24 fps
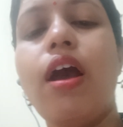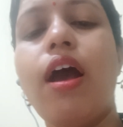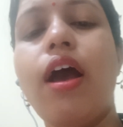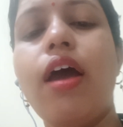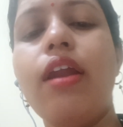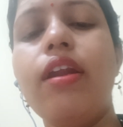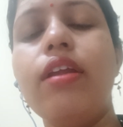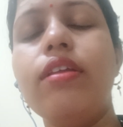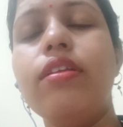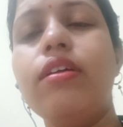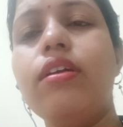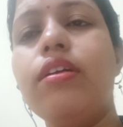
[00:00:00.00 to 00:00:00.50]

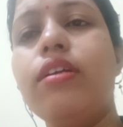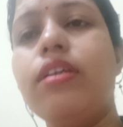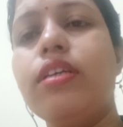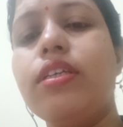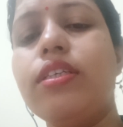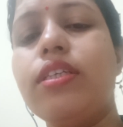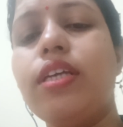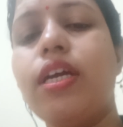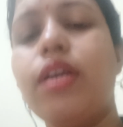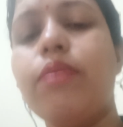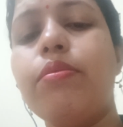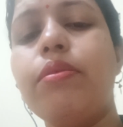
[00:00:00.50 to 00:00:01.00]
Another
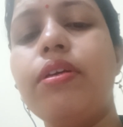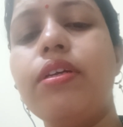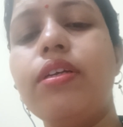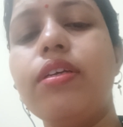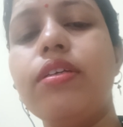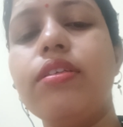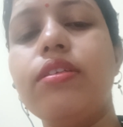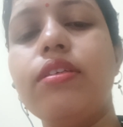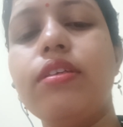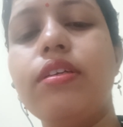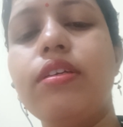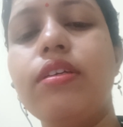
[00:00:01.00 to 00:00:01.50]

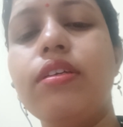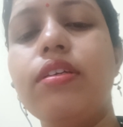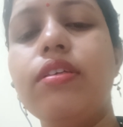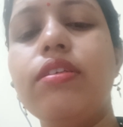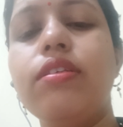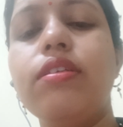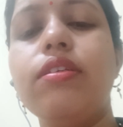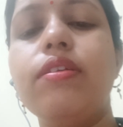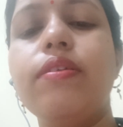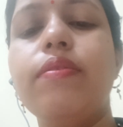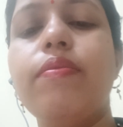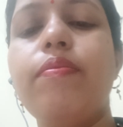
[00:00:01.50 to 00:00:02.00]
disadvantage
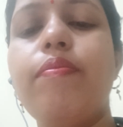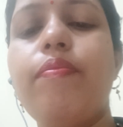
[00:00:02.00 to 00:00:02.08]
is